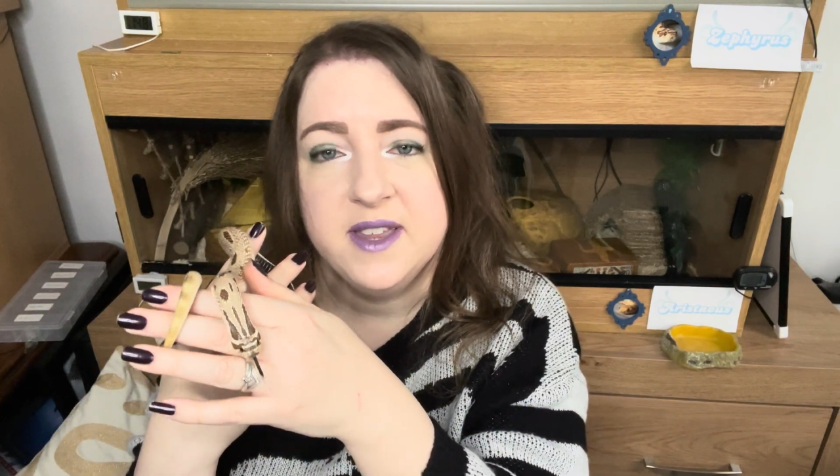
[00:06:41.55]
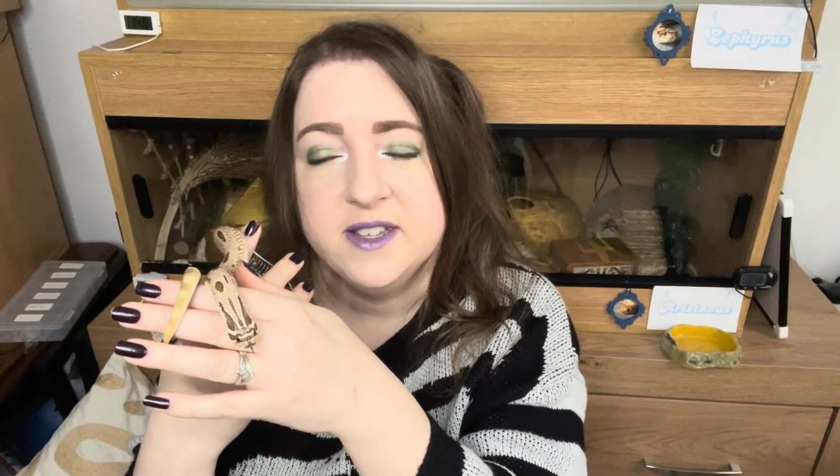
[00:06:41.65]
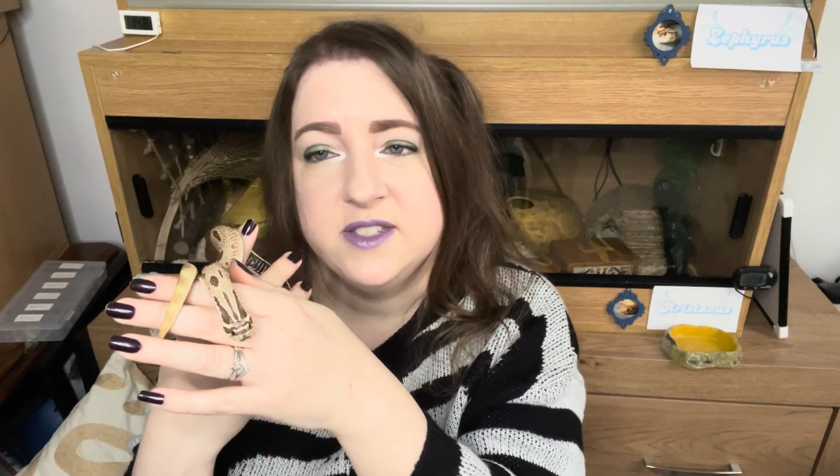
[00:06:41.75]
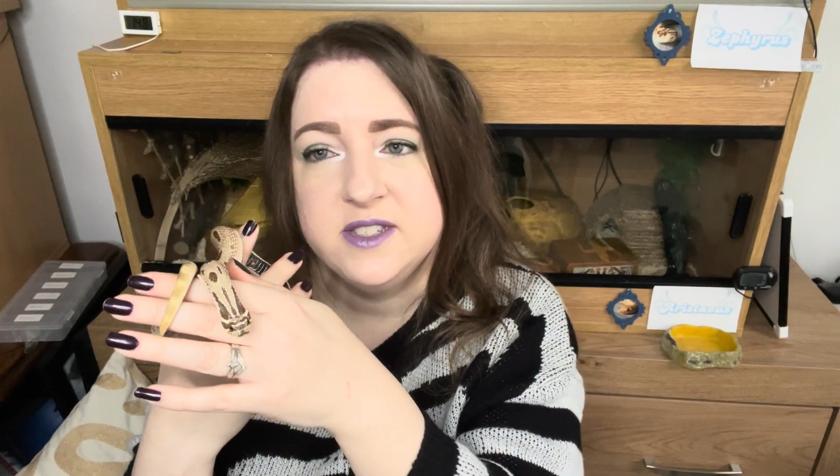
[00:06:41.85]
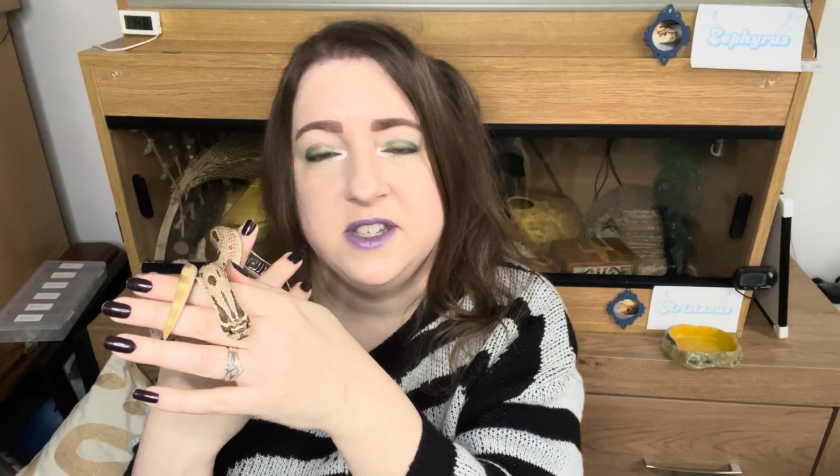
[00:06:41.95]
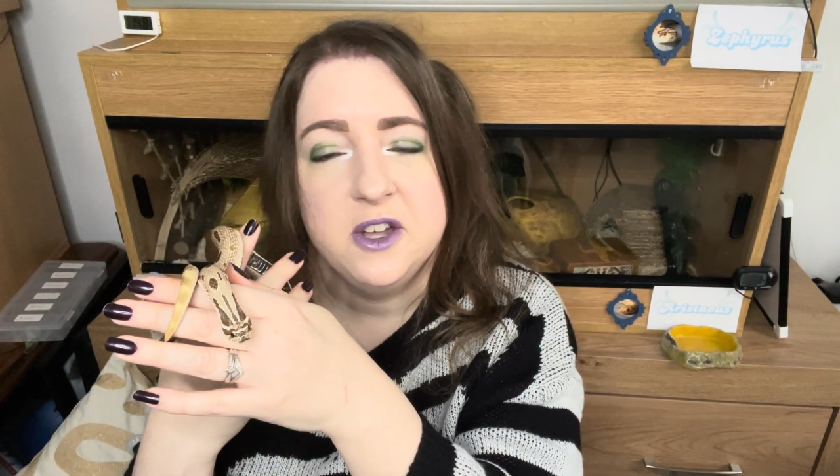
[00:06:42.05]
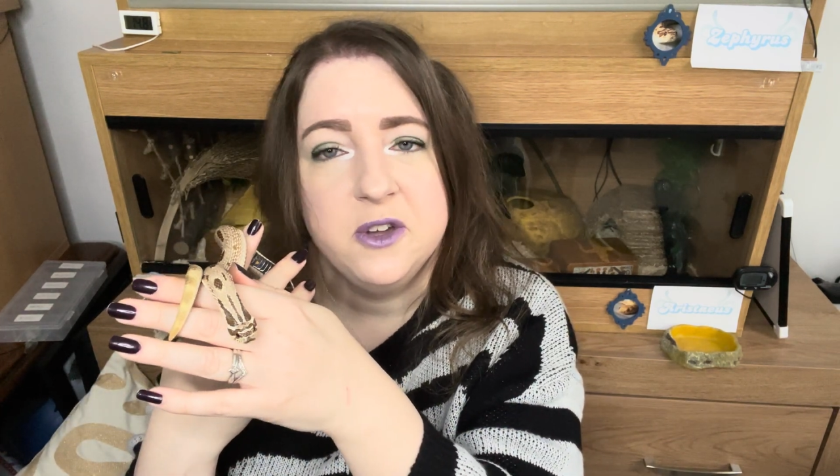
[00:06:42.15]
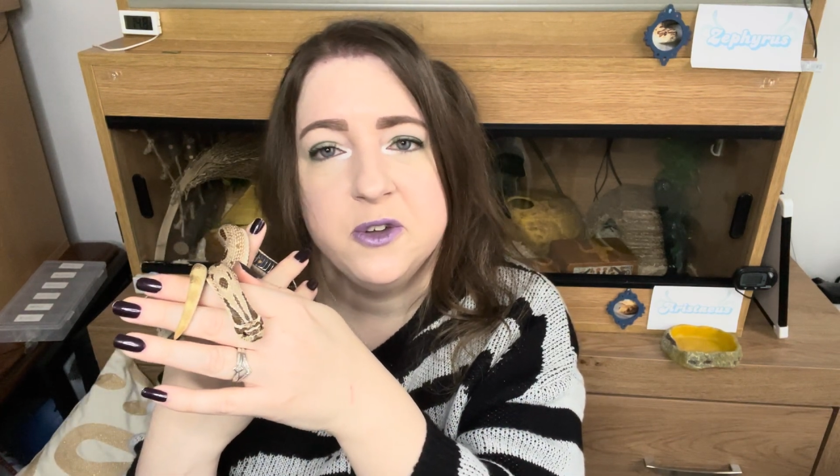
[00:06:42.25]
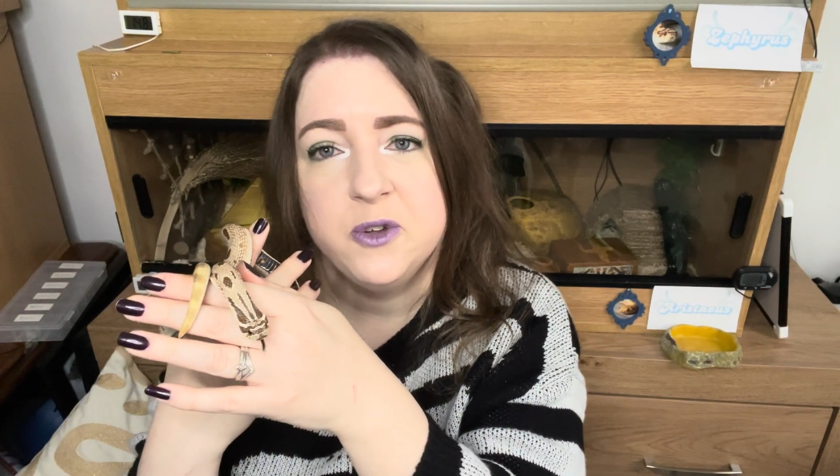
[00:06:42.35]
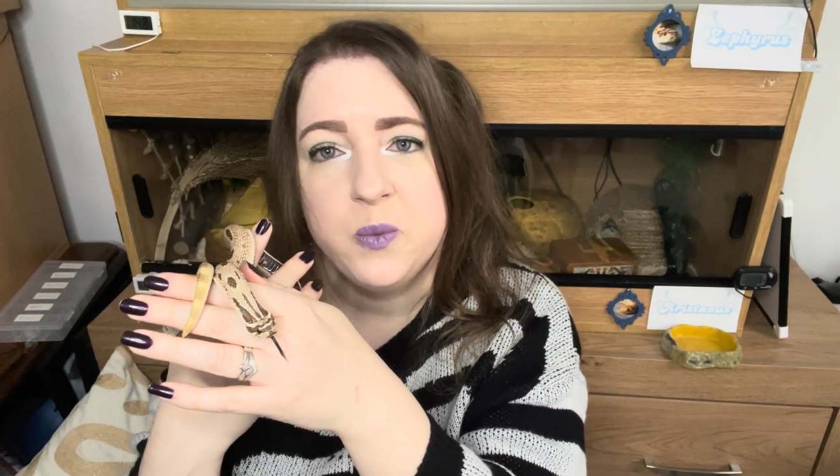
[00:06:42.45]
That's, you
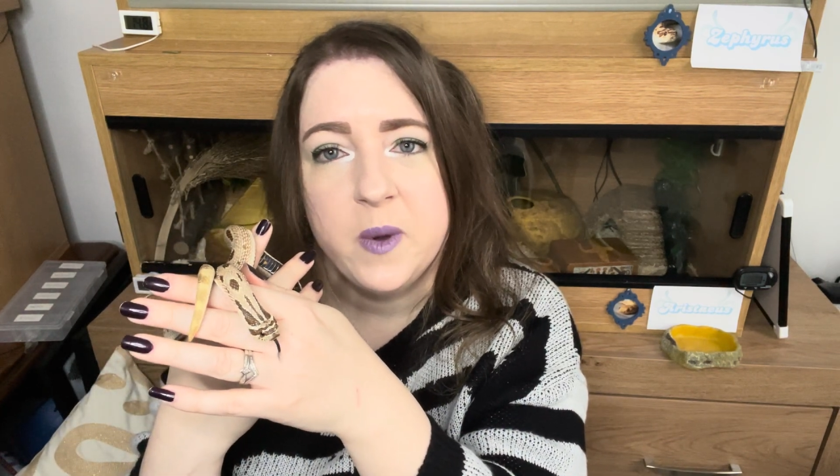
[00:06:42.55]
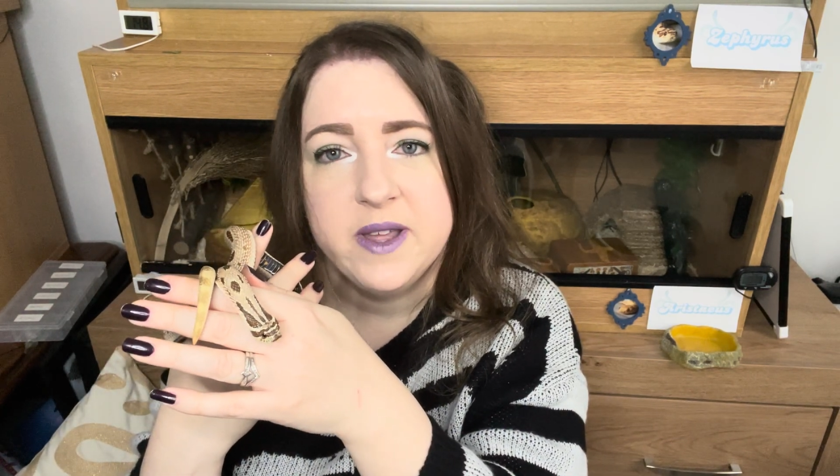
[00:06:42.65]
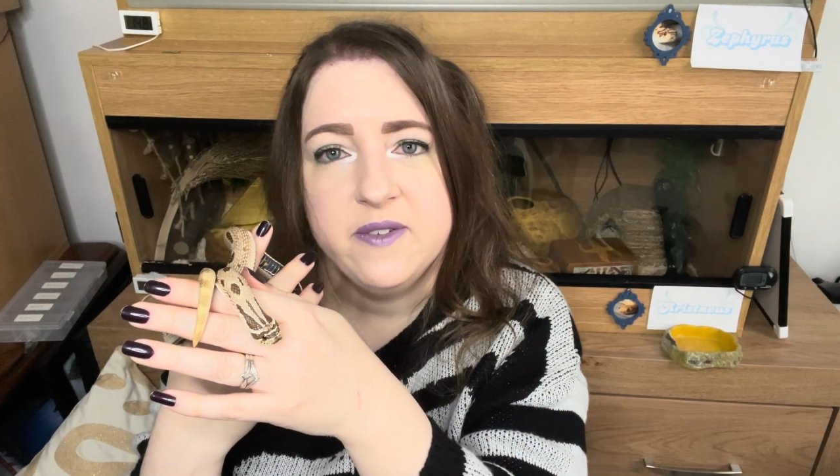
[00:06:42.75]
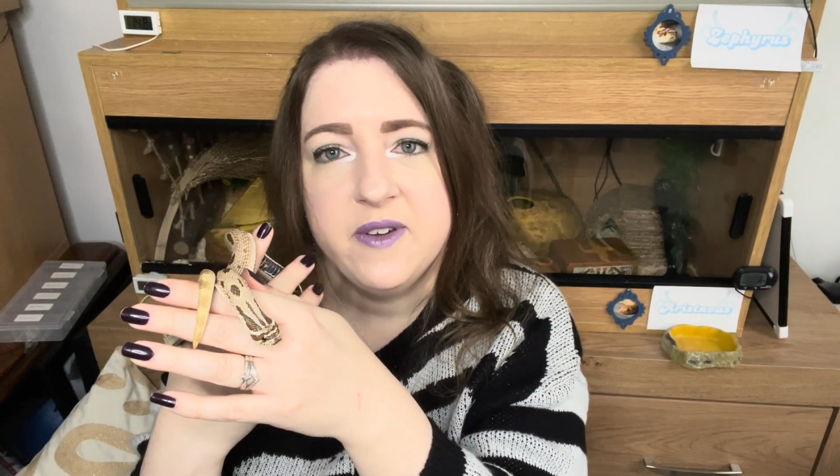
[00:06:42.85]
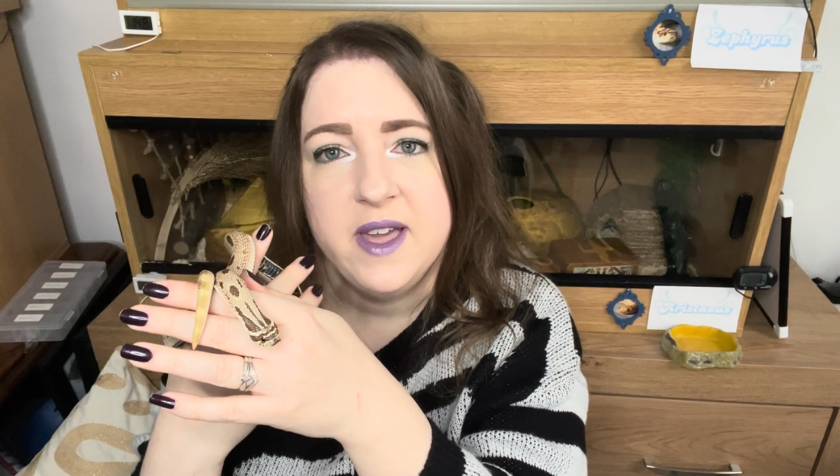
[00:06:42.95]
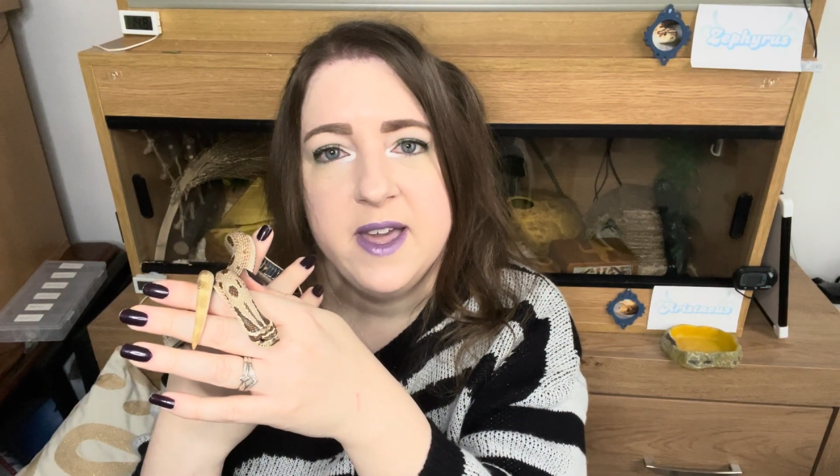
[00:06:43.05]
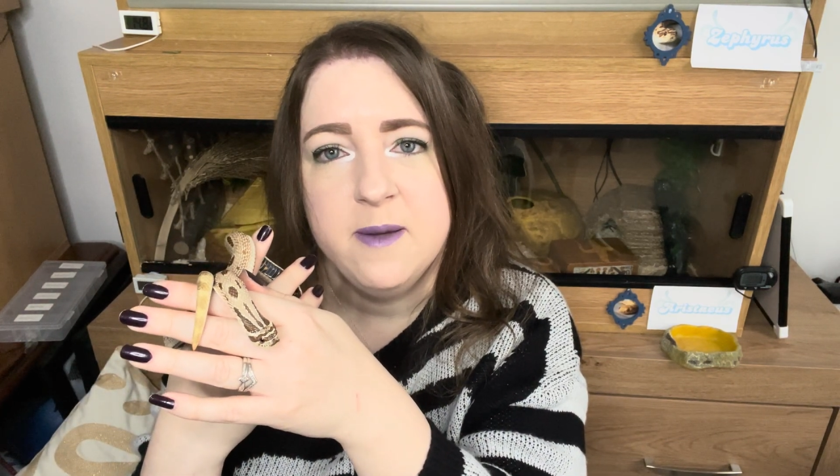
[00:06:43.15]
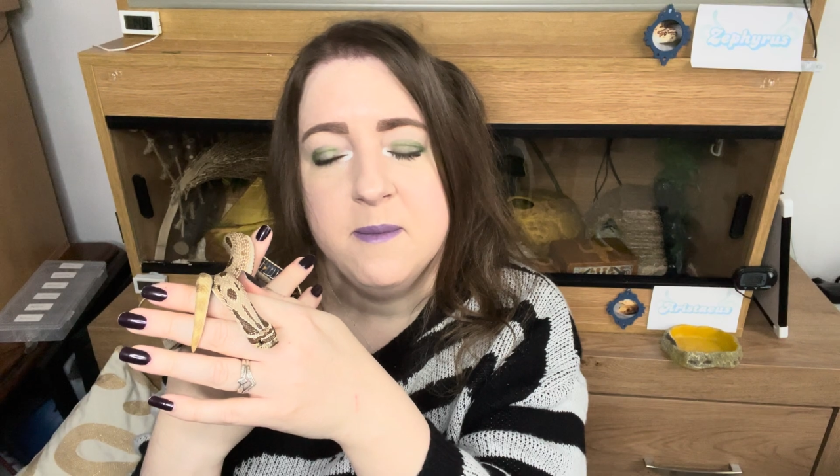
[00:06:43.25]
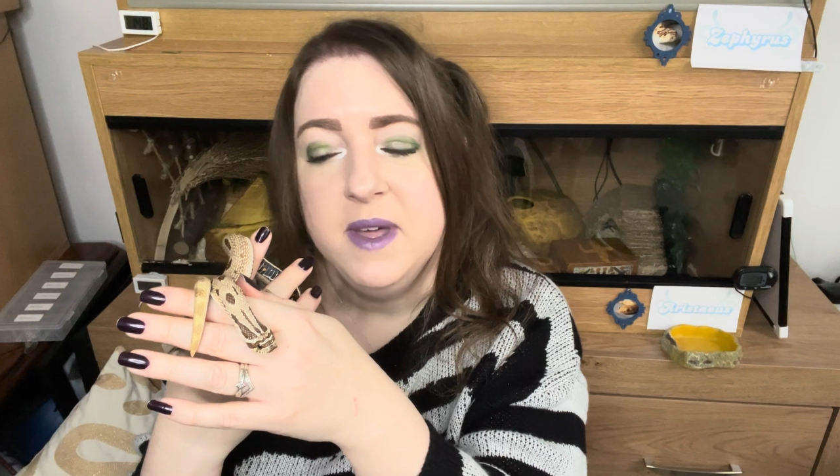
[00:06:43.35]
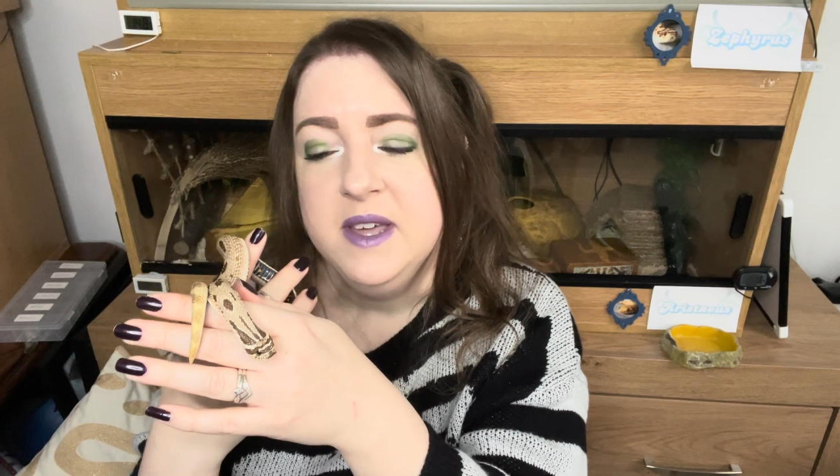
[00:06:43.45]
know, a good weight for
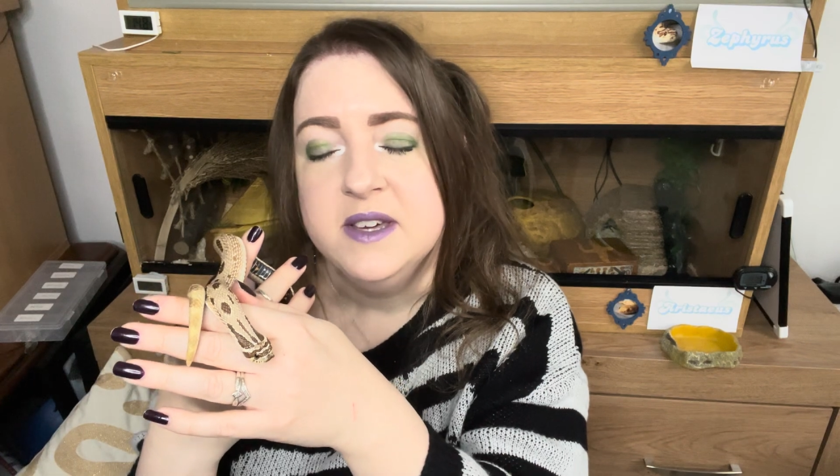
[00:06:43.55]
him.